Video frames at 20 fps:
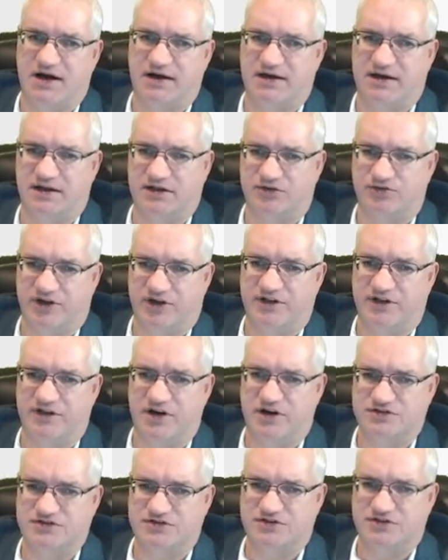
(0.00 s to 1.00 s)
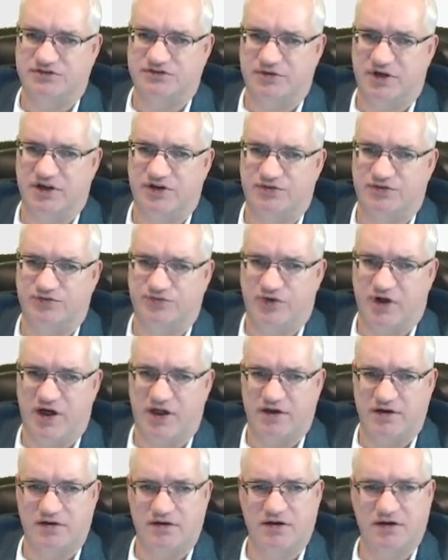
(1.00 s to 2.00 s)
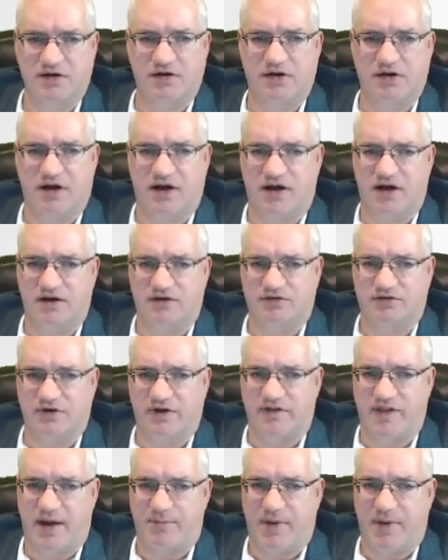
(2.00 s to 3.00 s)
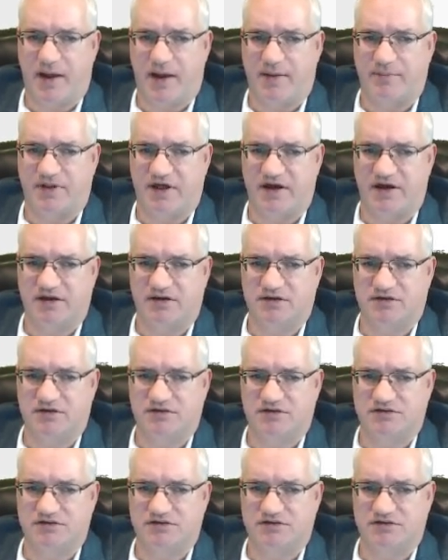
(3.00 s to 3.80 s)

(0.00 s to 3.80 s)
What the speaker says: it'll read those and run that pipeline.